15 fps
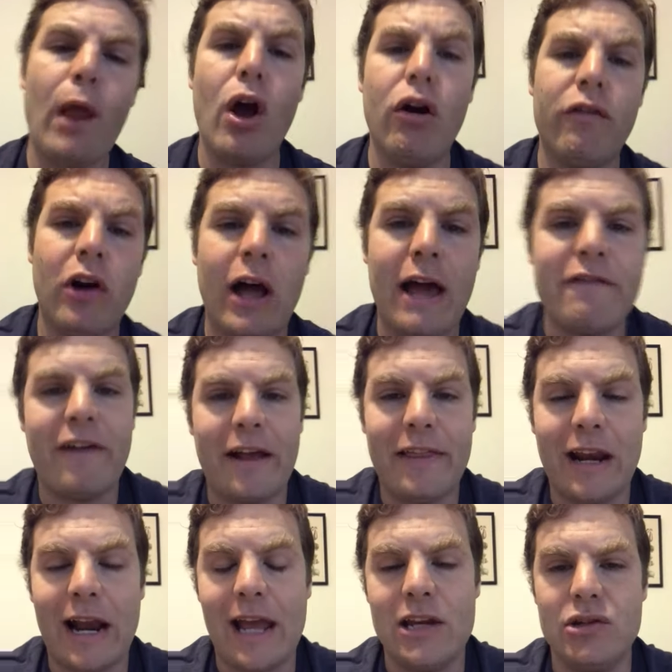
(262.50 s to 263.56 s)
overall, I
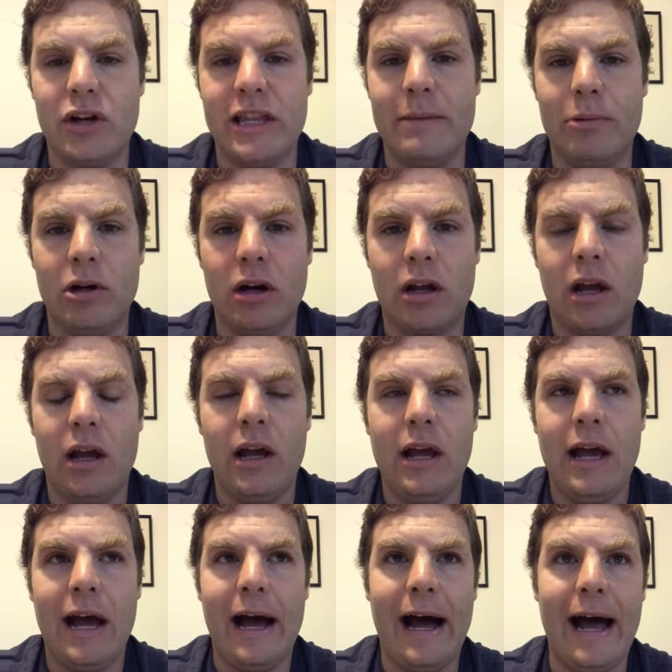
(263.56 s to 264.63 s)
found that I enjoyed the book.
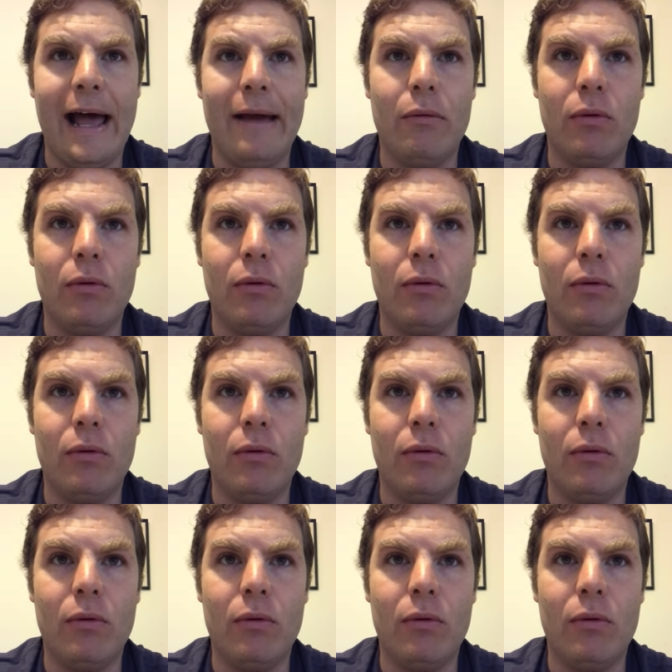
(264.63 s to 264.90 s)
I